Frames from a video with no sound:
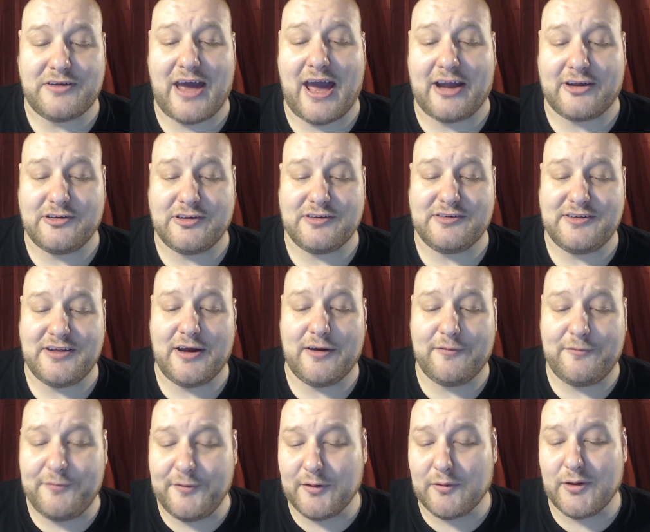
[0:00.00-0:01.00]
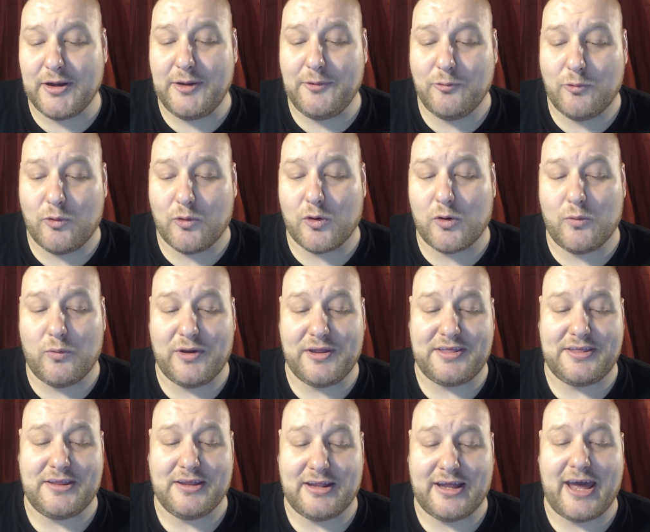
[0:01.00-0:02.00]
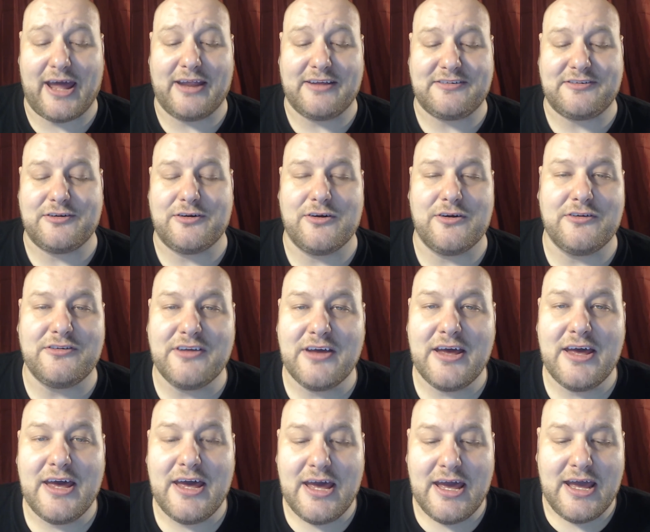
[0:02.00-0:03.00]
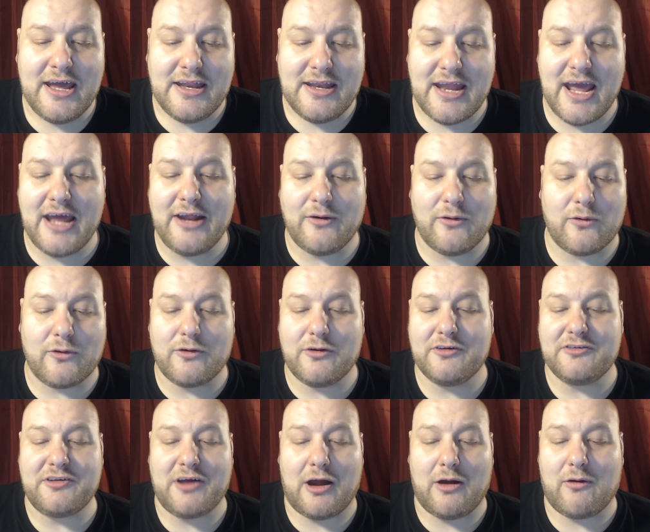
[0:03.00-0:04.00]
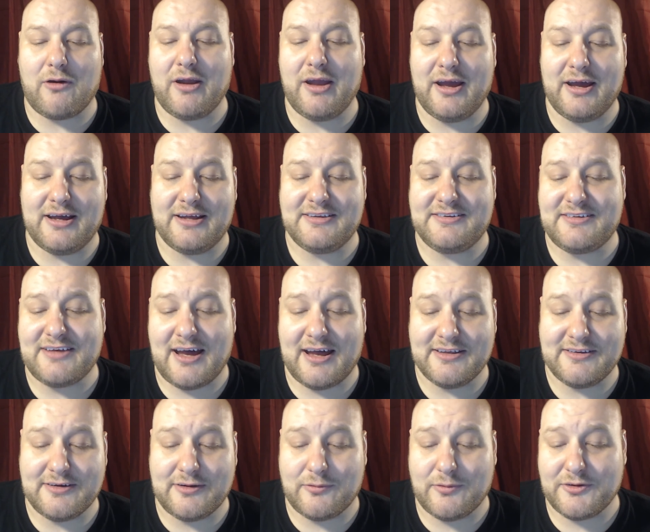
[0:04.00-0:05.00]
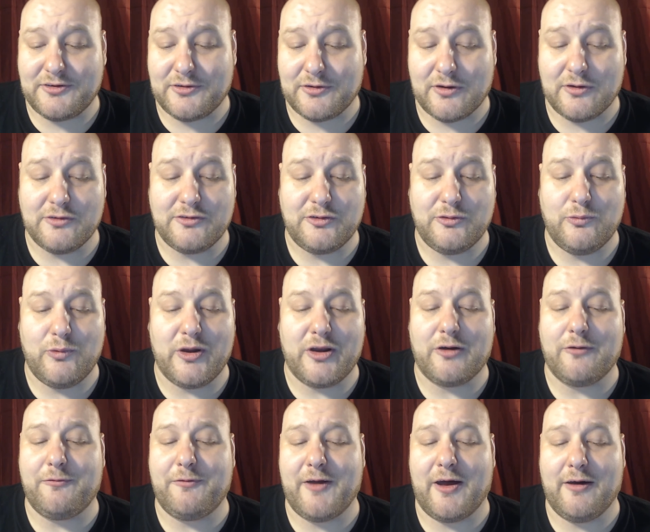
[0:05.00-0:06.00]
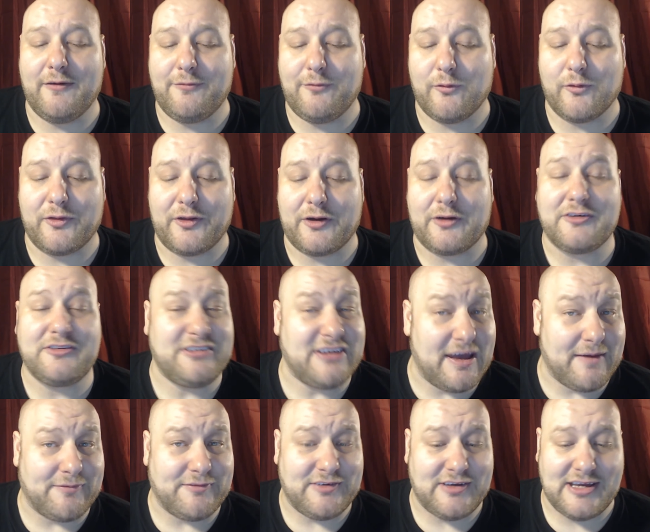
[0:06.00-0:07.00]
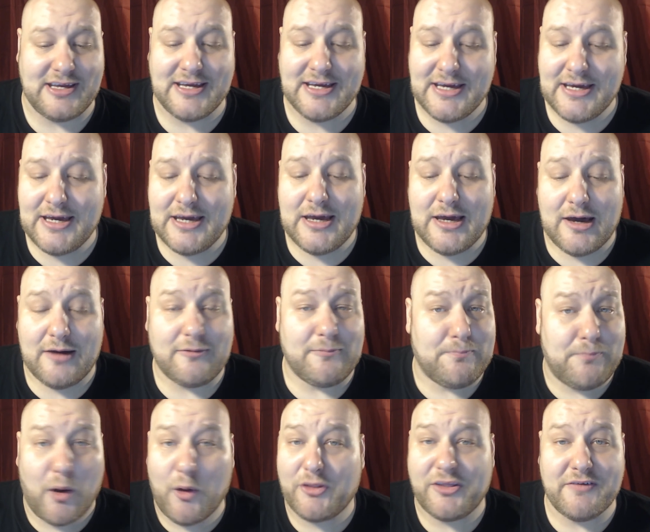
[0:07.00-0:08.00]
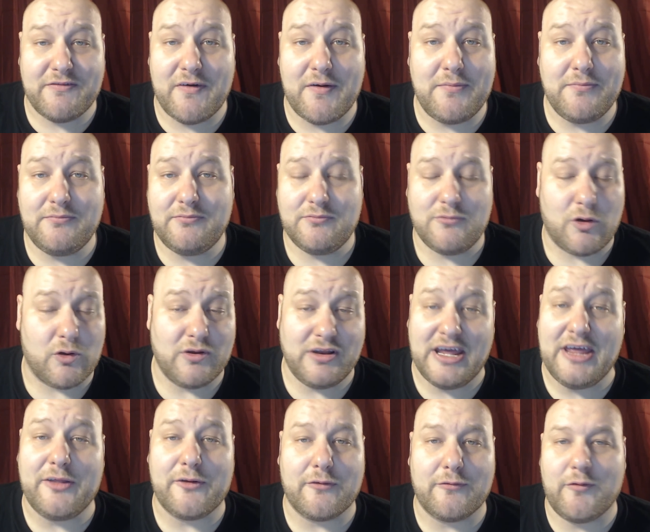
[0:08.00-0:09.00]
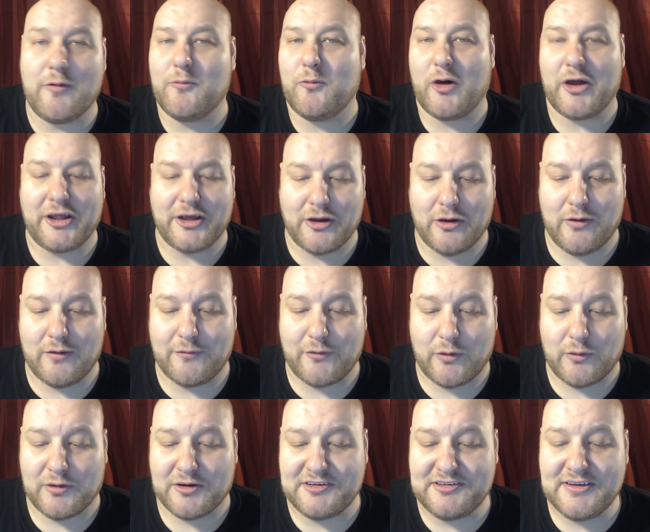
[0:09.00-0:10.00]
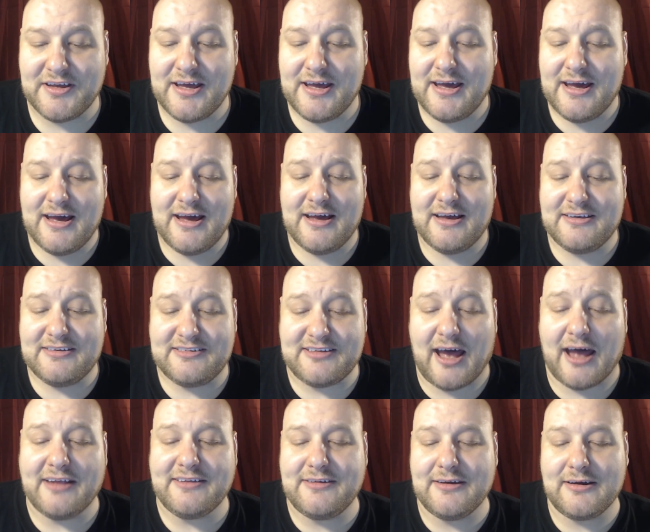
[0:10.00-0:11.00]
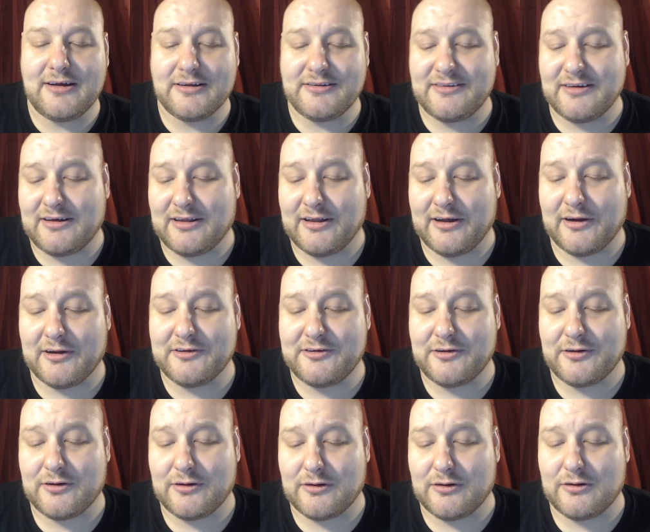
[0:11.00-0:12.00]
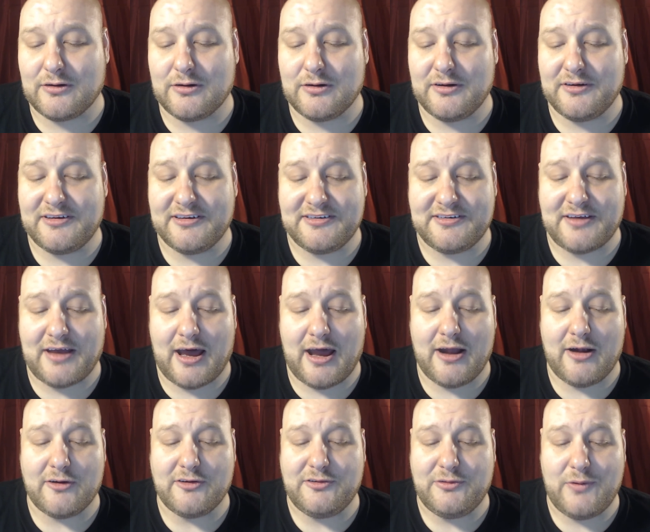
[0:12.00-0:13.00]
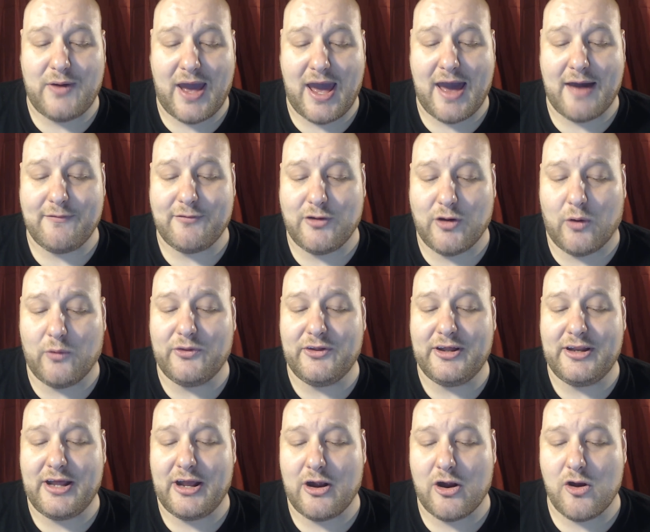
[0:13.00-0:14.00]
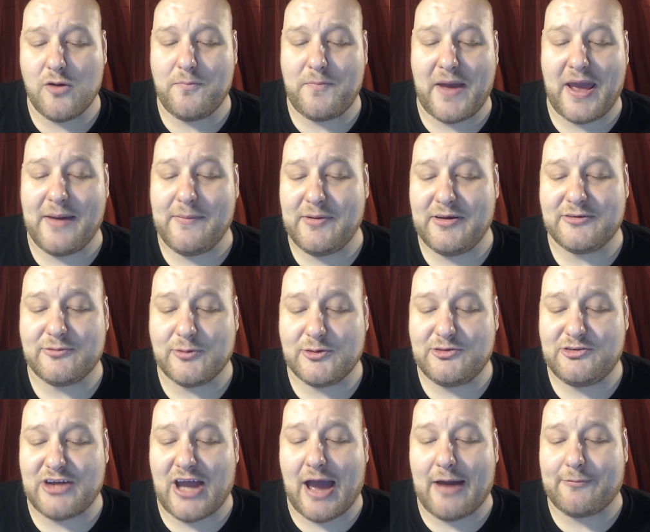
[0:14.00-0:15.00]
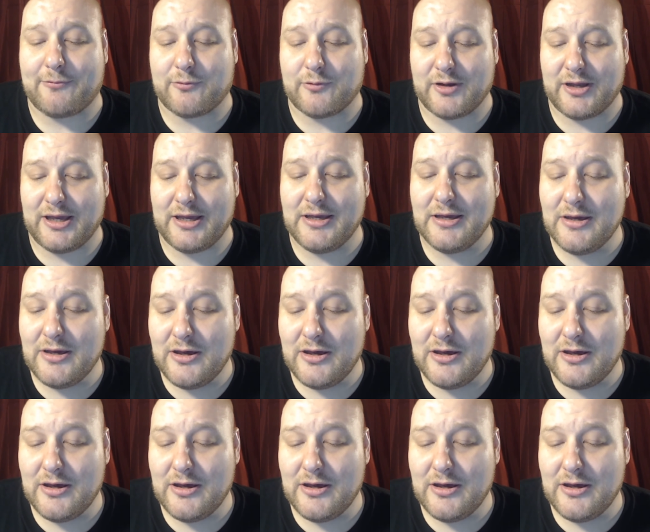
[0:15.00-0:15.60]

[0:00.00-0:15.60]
actions. Now, fearing war with the Lannisters, Ned orders Arya and Sansa return to Winterfell for their safety. Both of them, or neither of them, want to go, of course. Sansa declares her desire to have golden-haired babies with Joffrey,